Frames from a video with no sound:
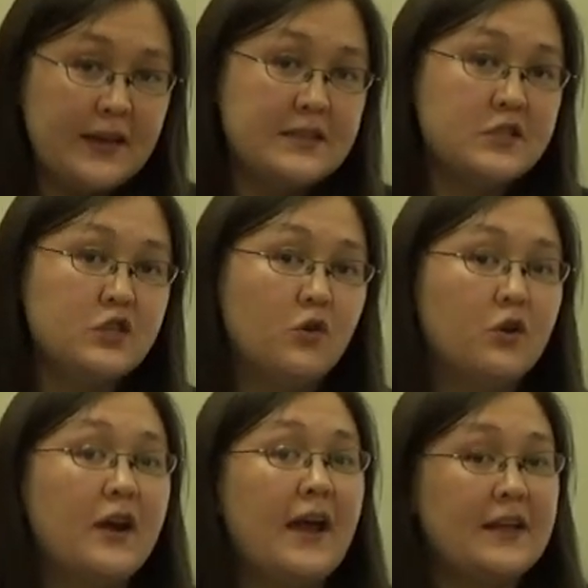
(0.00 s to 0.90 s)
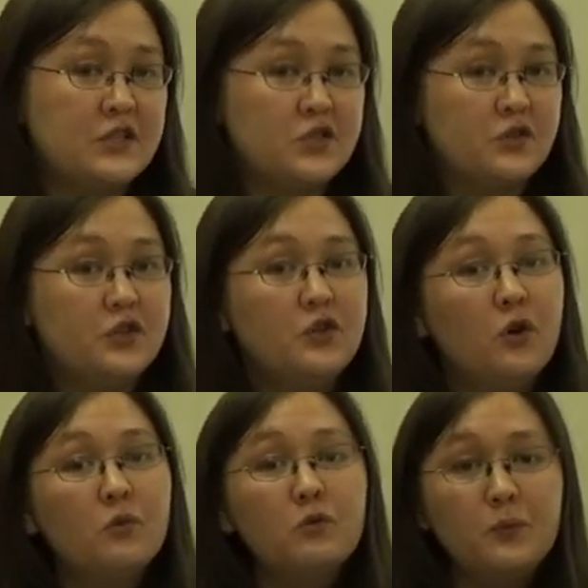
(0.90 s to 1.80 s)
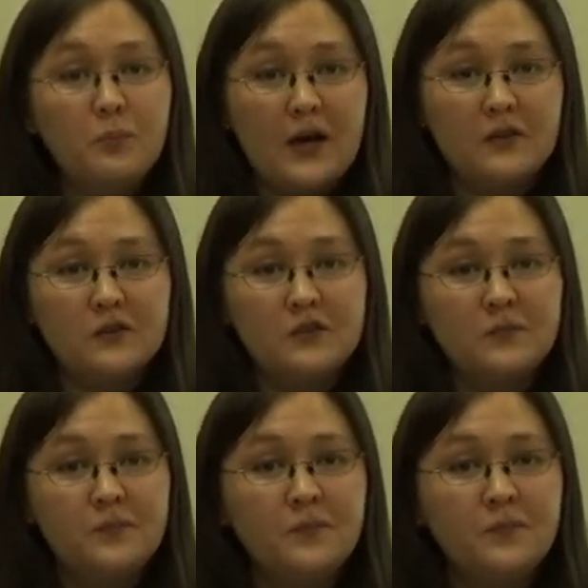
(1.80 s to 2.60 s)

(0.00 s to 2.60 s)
It's your answer, your rebuttal,